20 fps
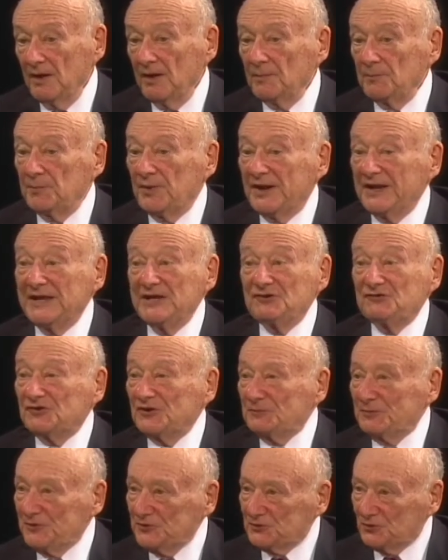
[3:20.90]
But he
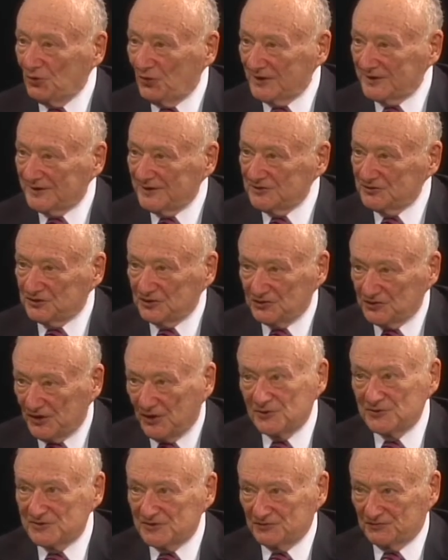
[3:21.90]
should be talking to
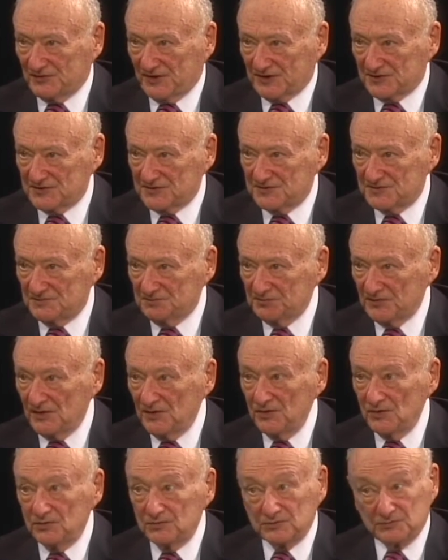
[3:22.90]
those of us,
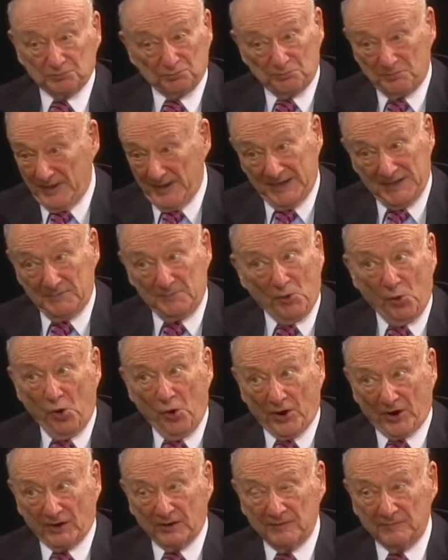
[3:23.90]
many
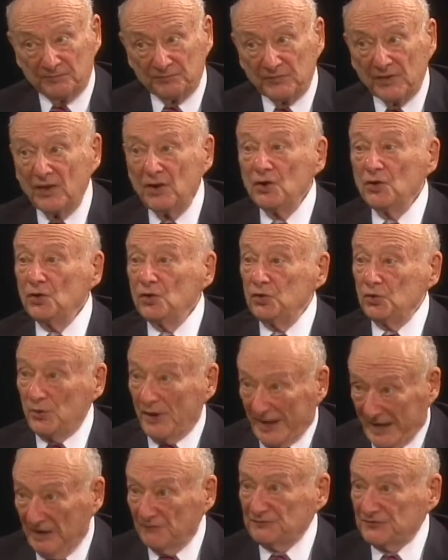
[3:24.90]
more, who
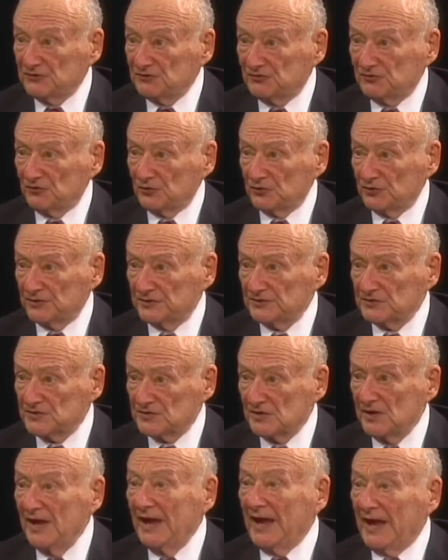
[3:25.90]
have
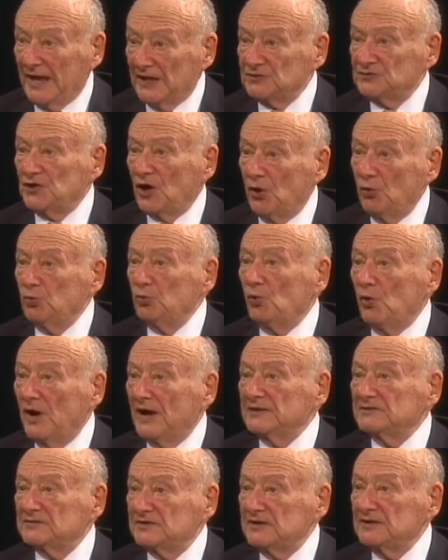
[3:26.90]
insurance and don't
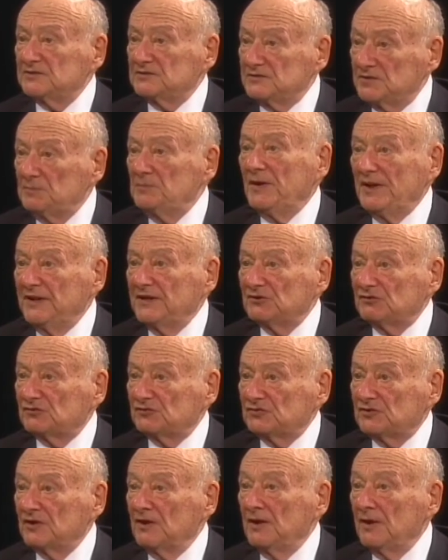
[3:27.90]
want it
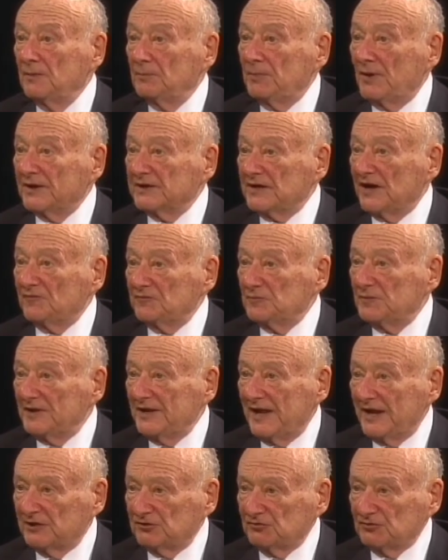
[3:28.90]
diminished by government
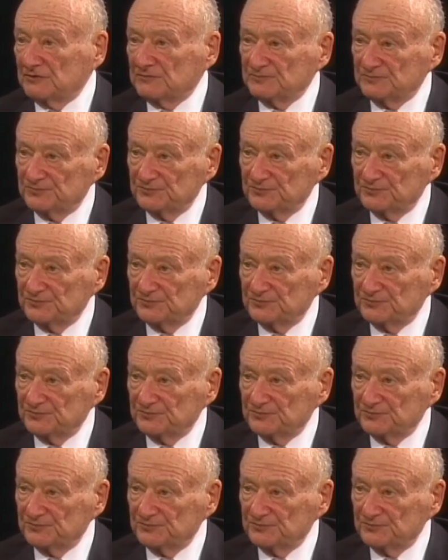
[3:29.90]
action.